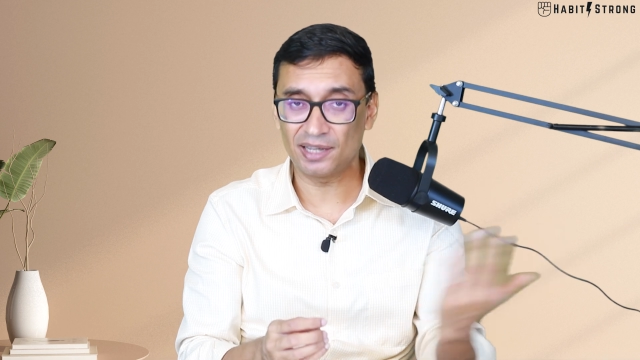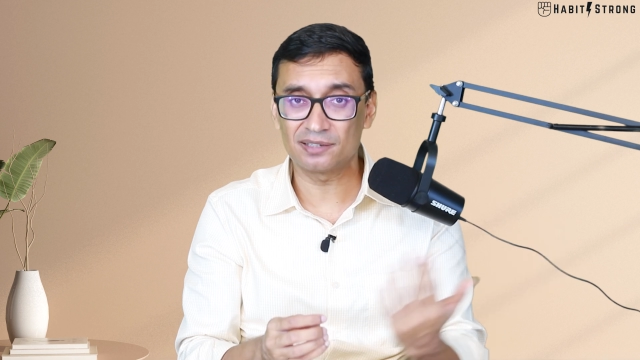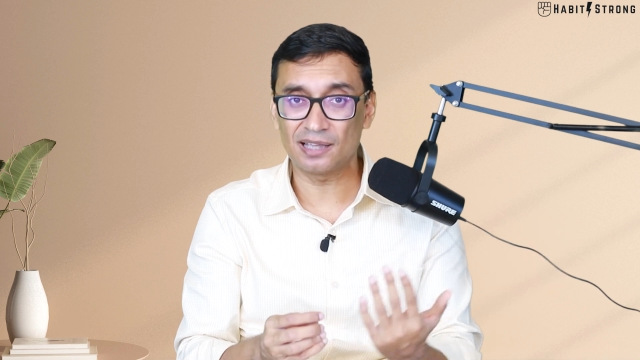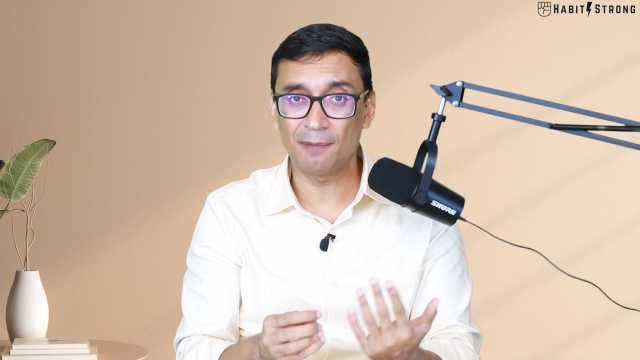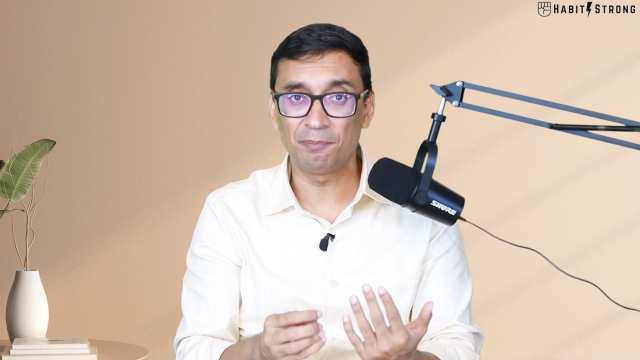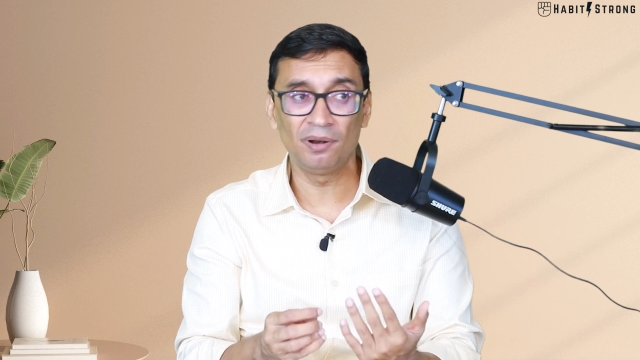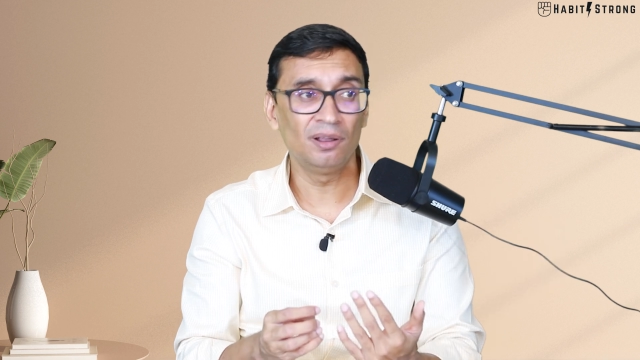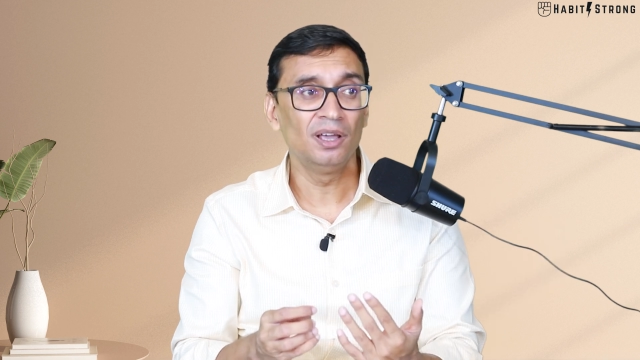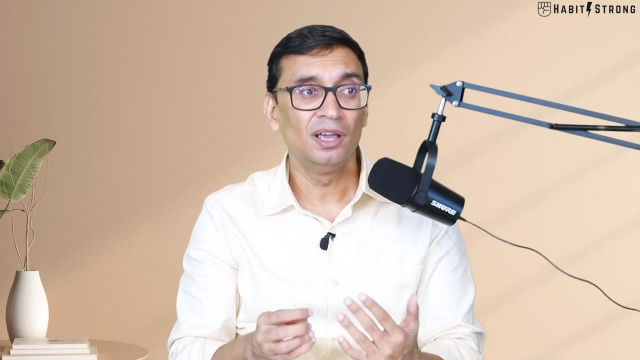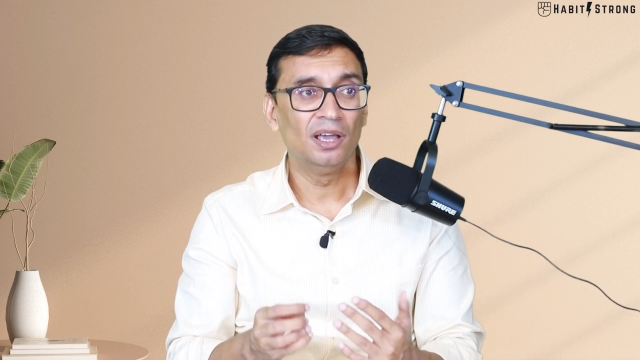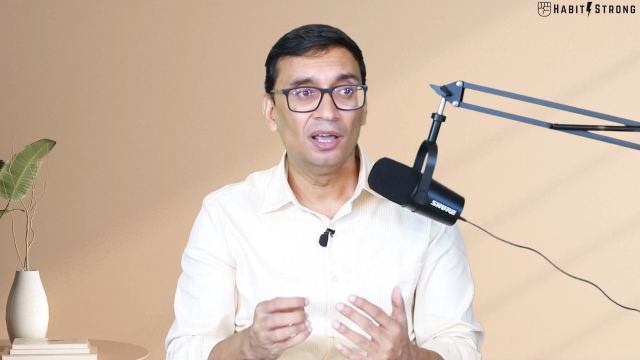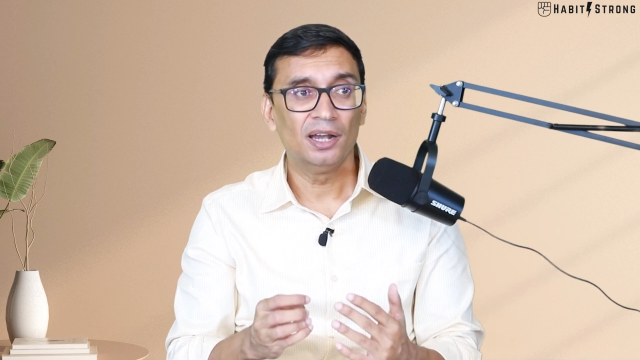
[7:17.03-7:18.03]
example,
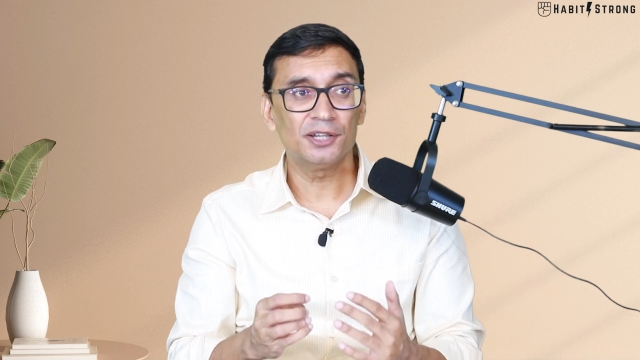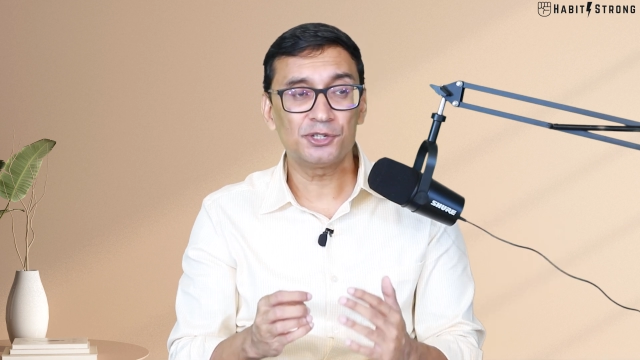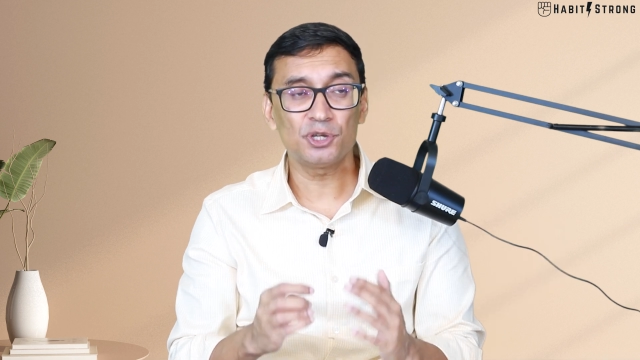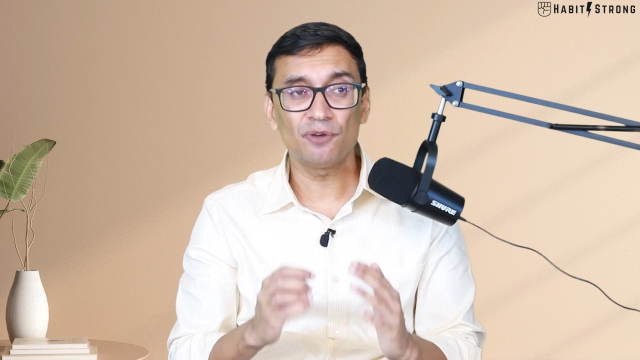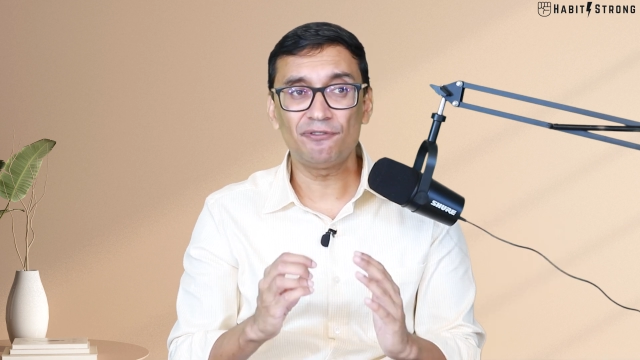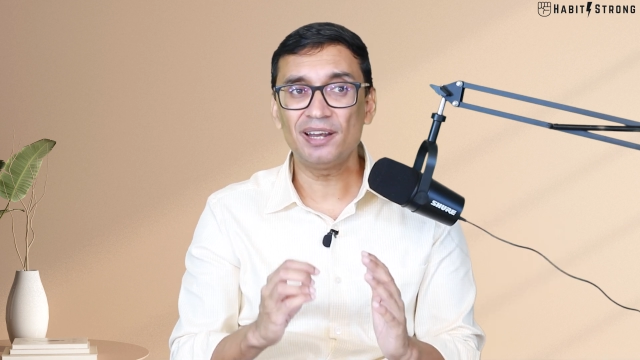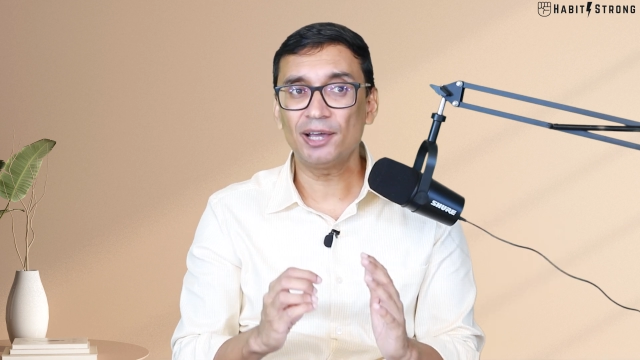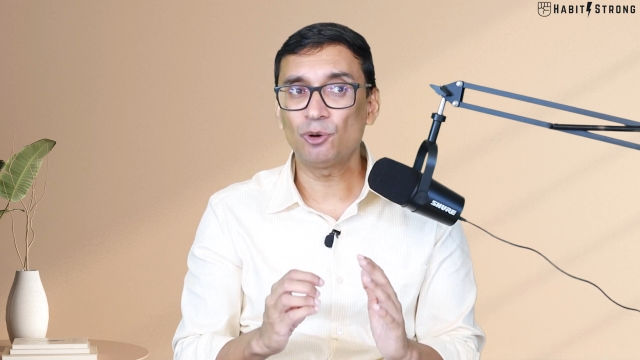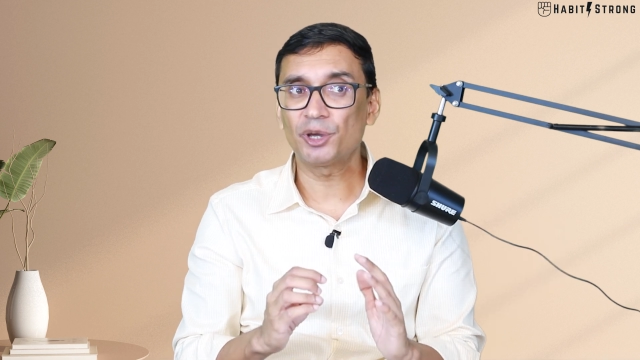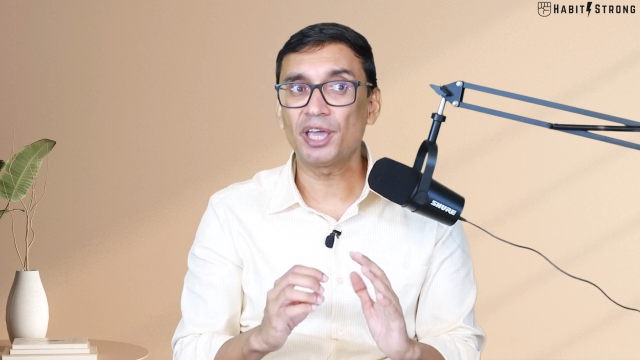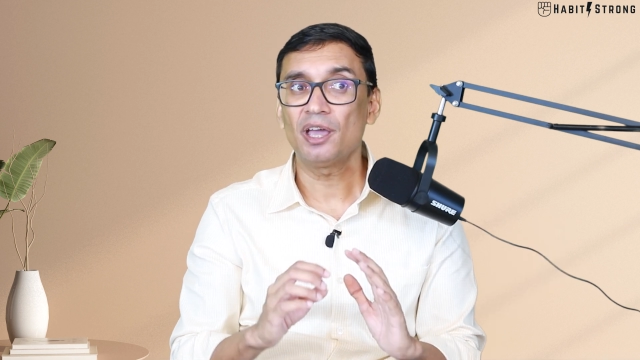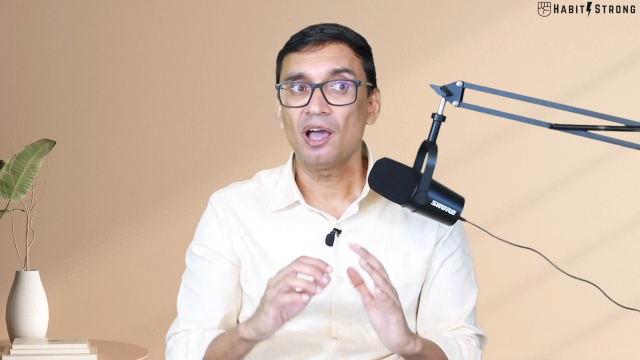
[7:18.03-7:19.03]
let's say you feel like,
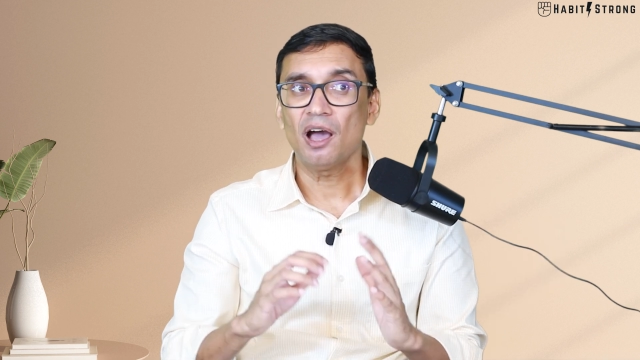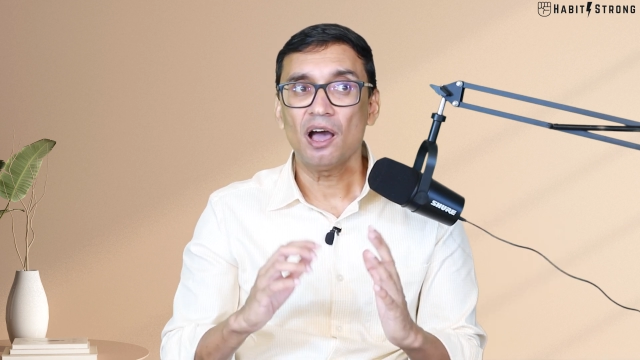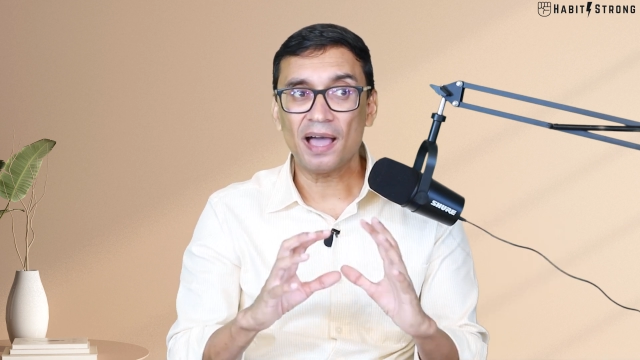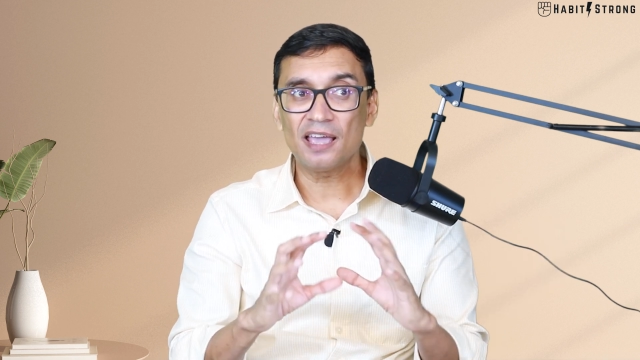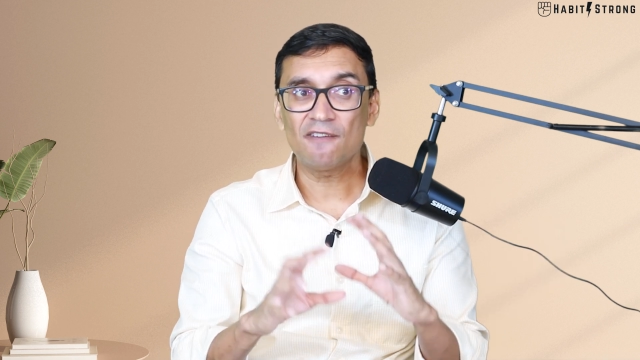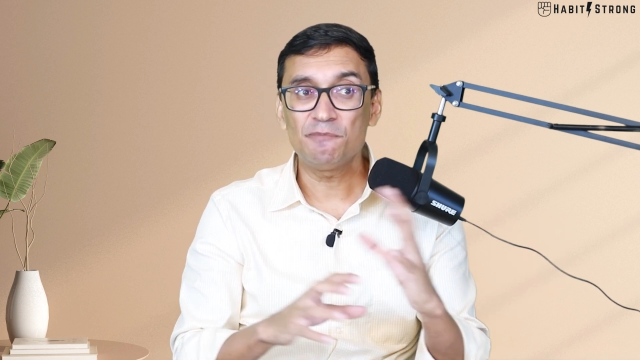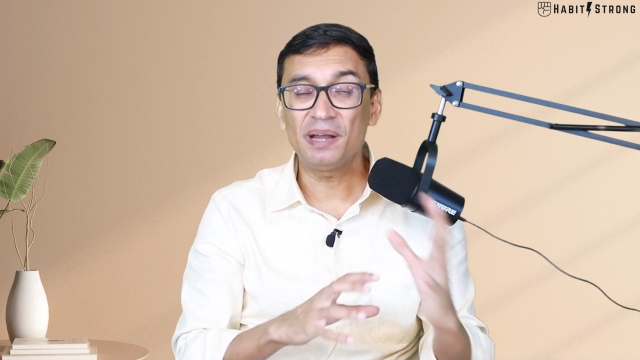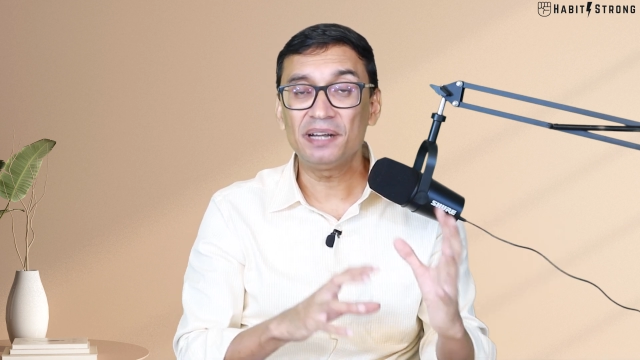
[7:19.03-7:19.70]
okay, I have